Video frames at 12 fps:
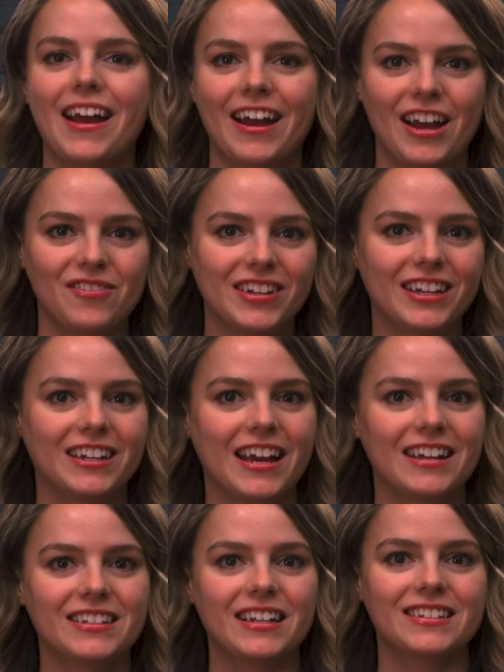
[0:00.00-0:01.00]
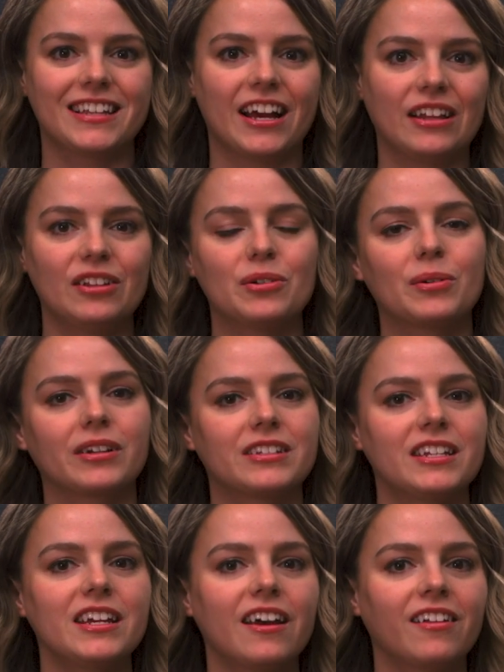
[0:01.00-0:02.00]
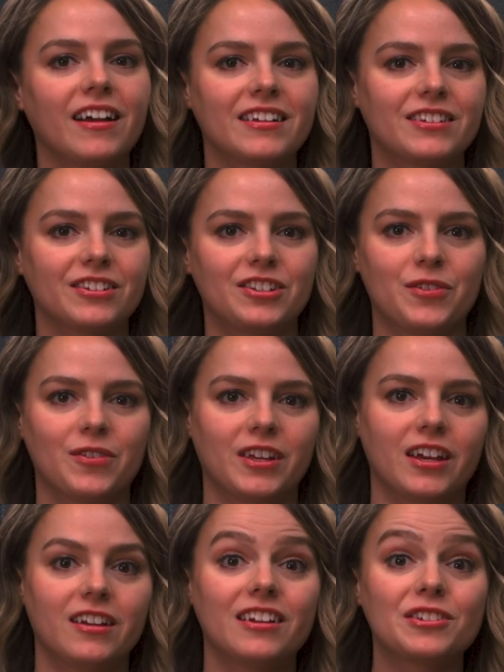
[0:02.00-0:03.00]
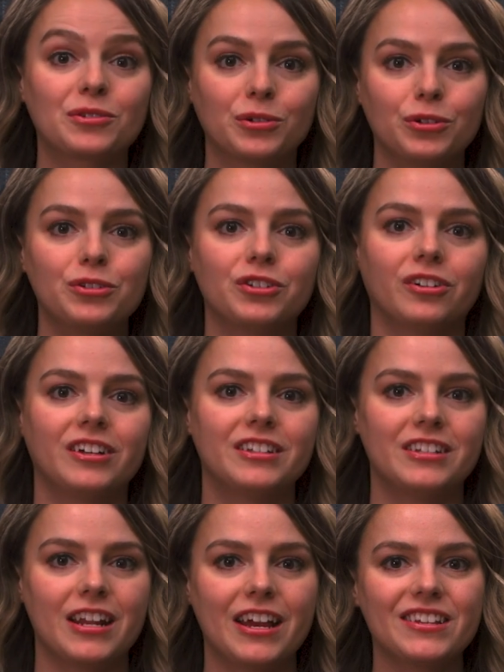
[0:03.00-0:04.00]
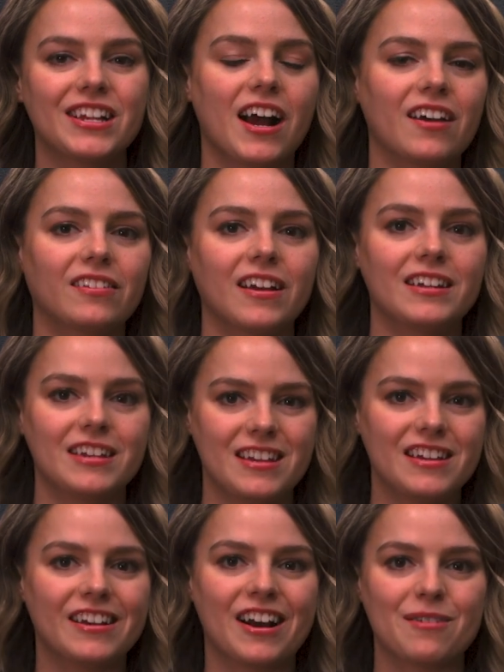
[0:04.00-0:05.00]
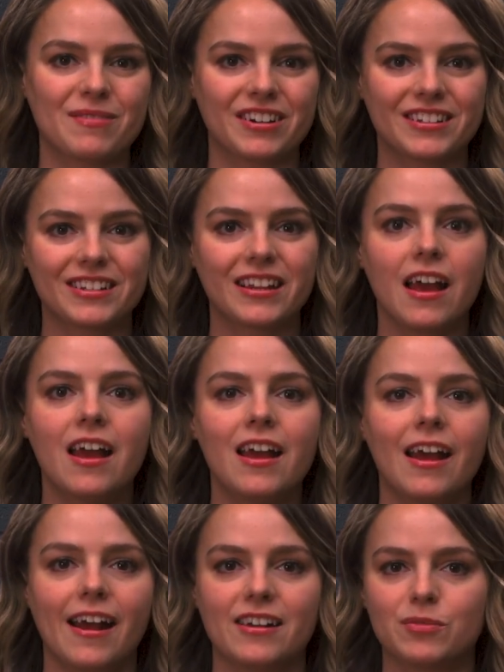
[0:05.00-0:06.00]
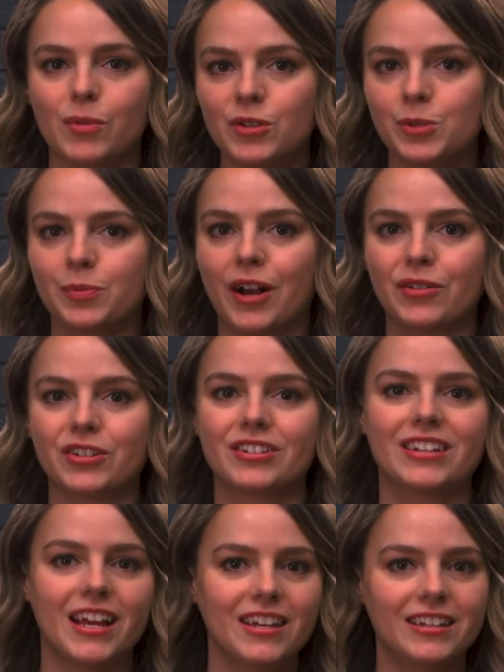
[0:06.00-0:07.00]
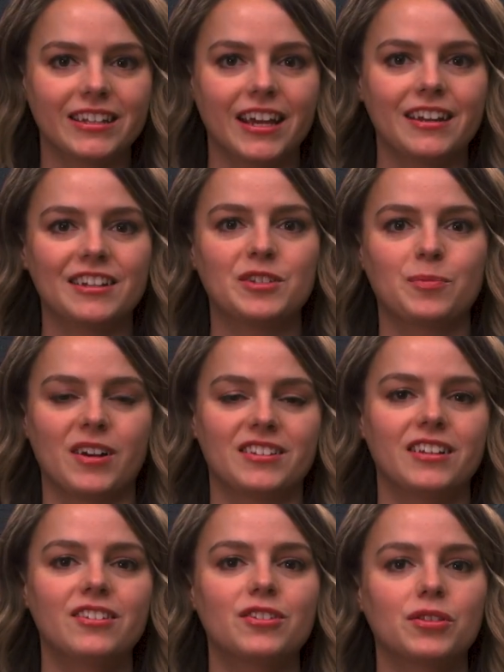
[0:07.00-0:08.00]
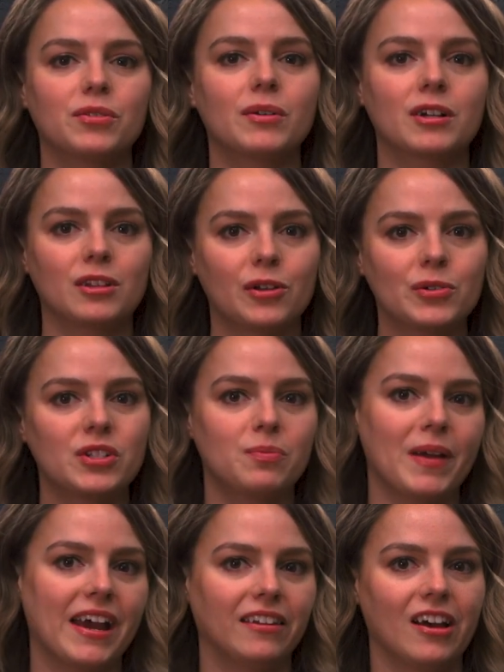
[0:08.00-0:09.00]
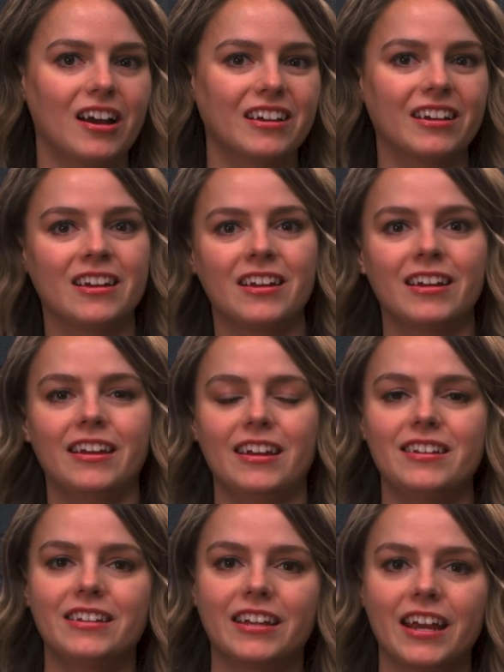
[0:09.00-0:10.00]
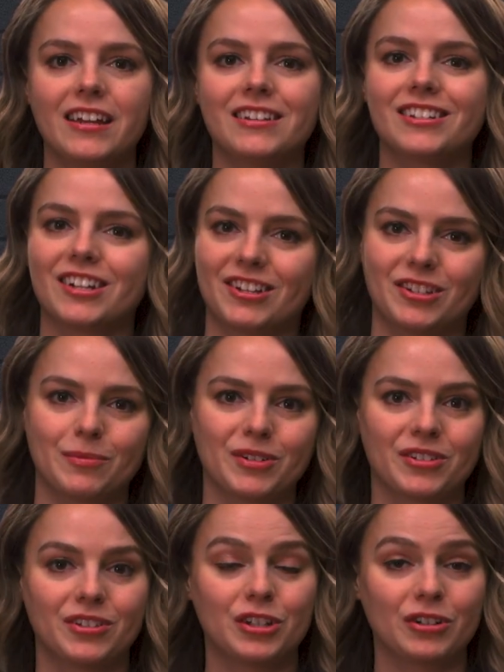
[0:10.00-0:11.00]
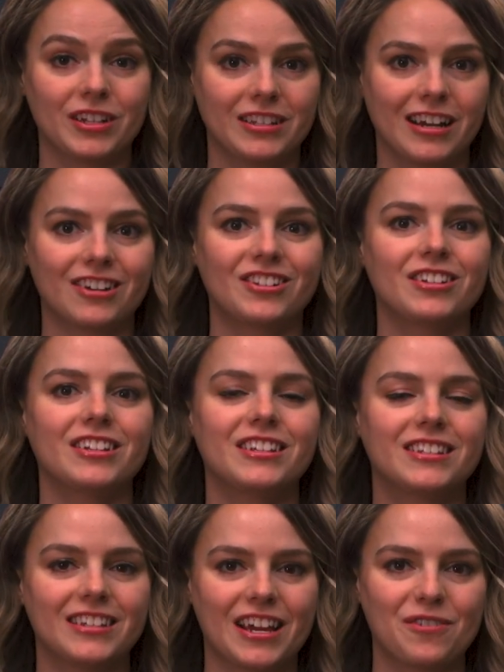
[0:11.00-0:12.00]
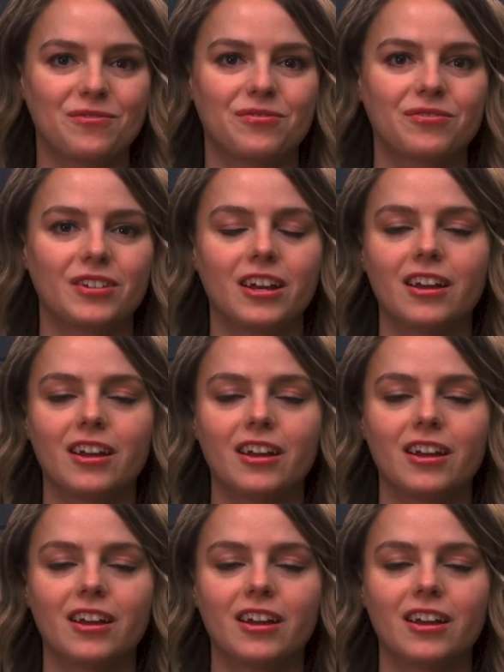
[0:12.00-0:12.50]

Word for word: Having an SSL or TLS certificate is crucial in today's online e commerce, as most browsers indicate its presence through a closed padlock, indicating to customers the transaction is safe.